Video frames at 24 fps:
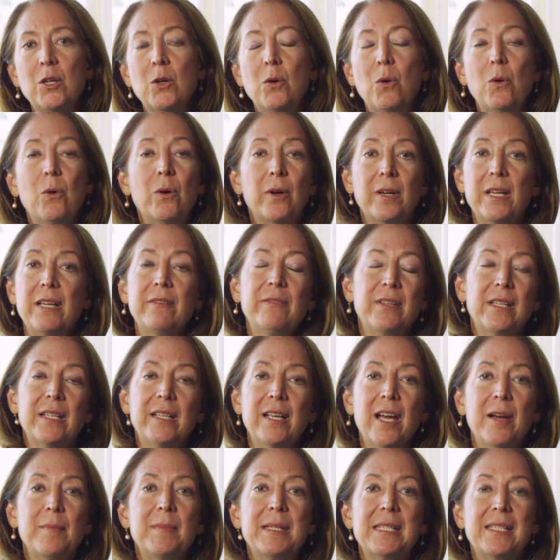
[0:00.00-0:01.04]
or even to
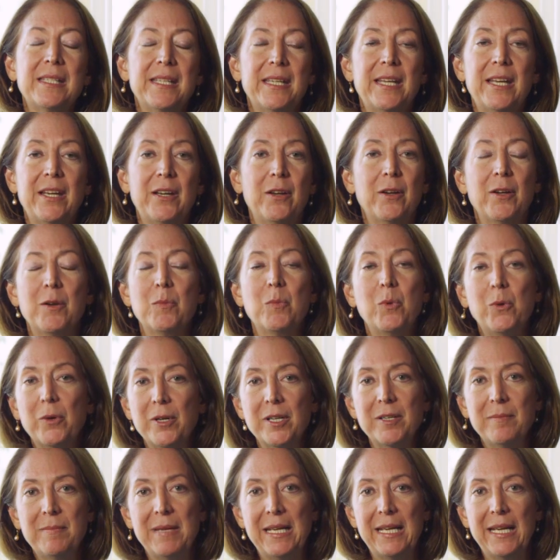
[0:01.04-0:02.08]
come and sit in on a
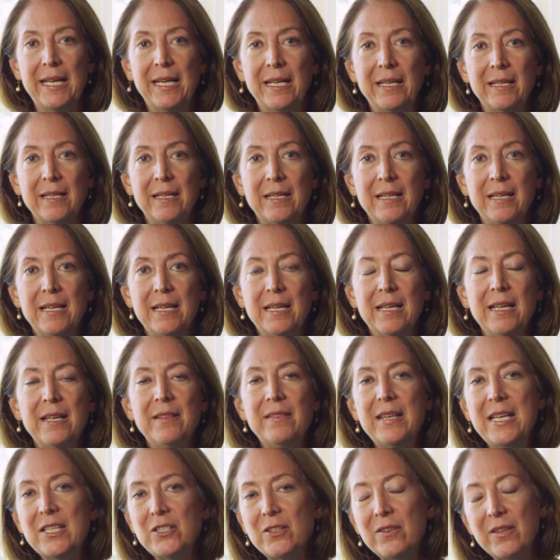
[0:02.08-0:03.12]
board meeting.
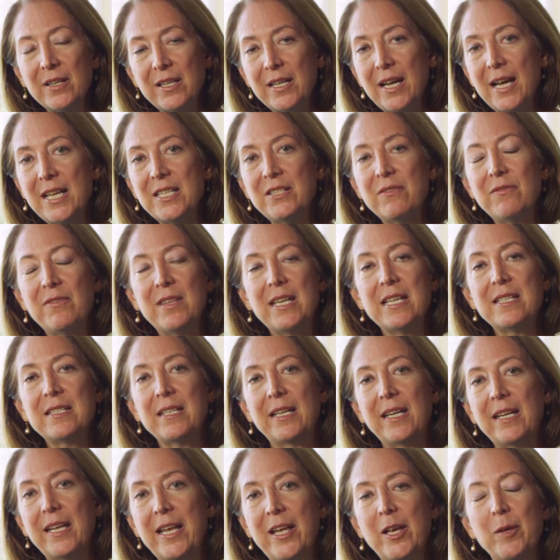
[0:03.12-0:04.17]
These are the kinds of things
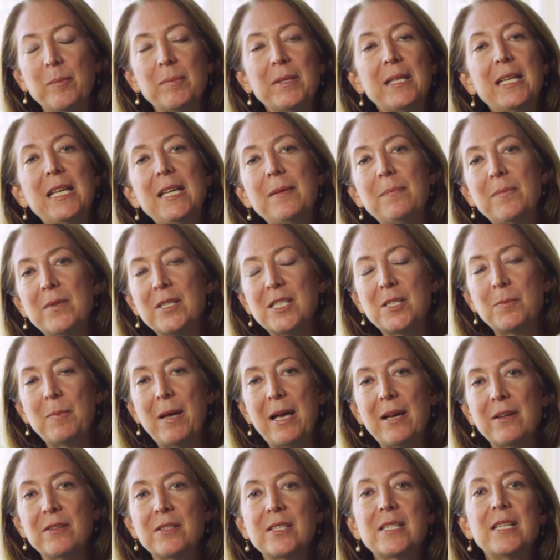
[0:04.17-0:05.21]
that can help keep the
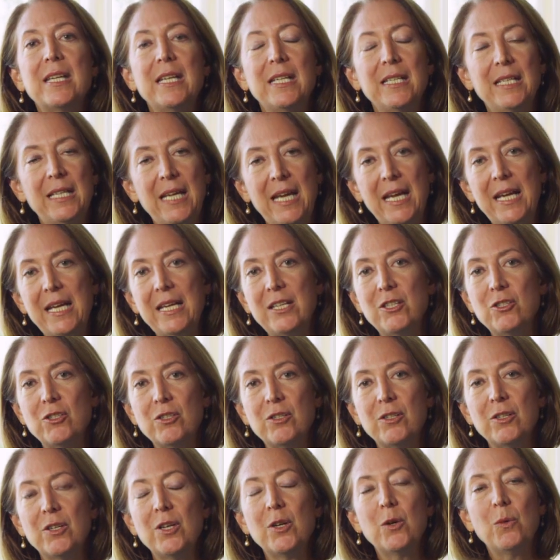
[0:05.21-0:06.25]
spouse
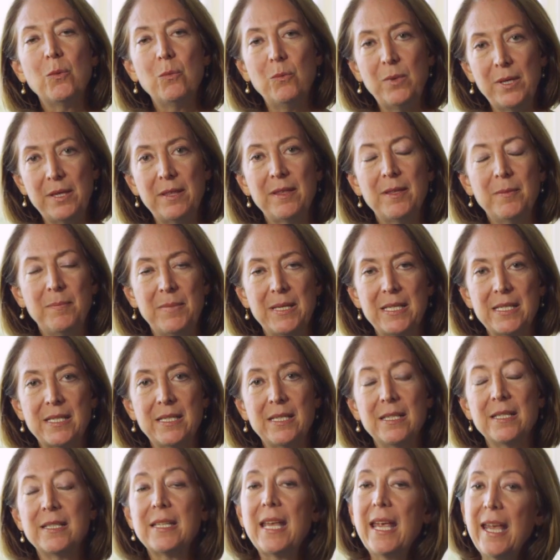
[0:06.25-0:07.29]
engaged with the
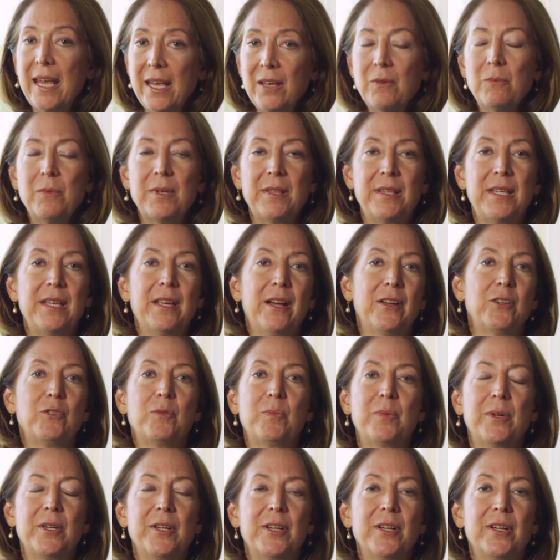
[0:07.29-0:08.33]
business and with the
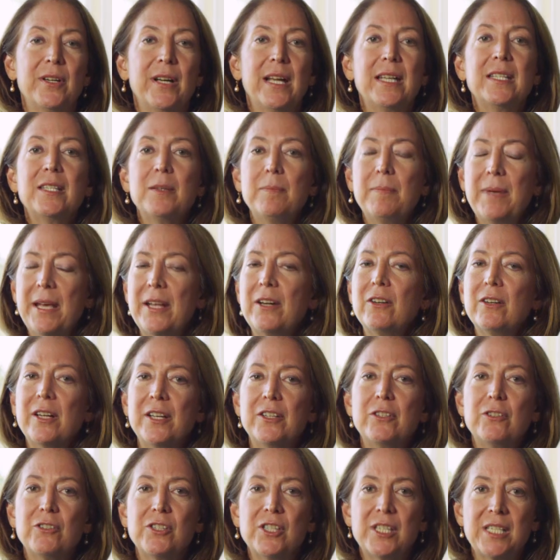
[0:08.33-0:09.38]
entrepreneur, and to better
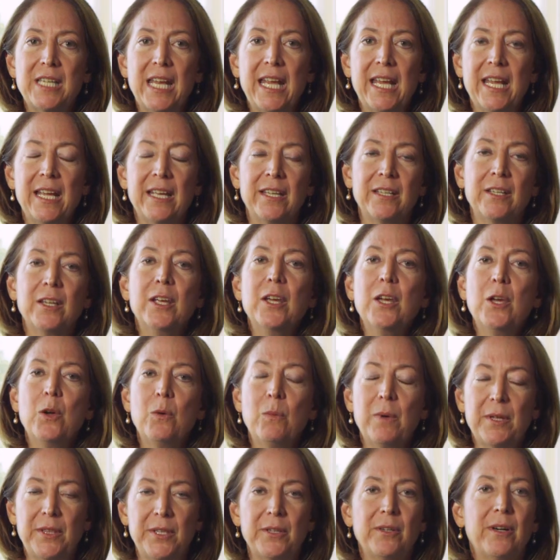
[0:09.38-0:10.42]
understand
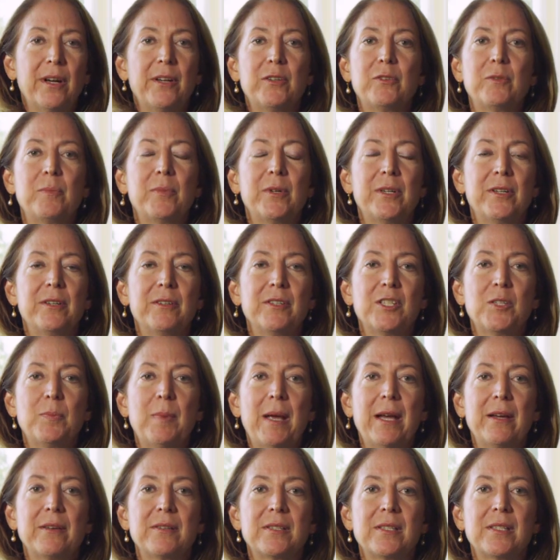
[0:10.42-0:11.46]
what their entrepreneur
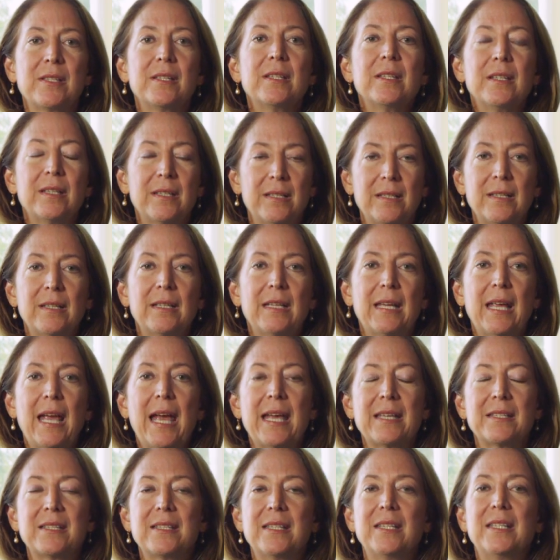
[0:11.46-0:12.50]
spouse
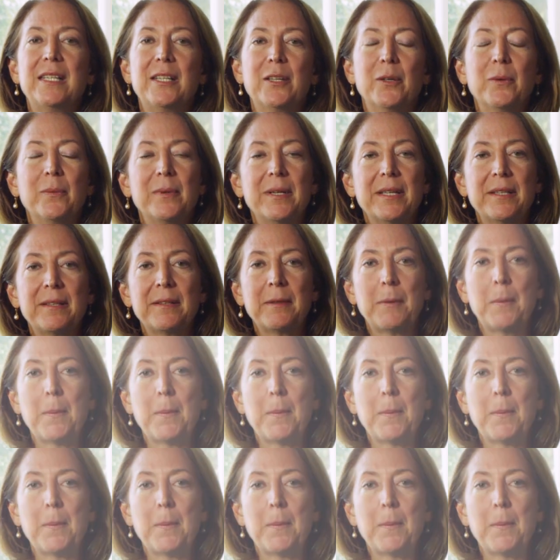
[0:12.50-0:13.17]
has to deal with.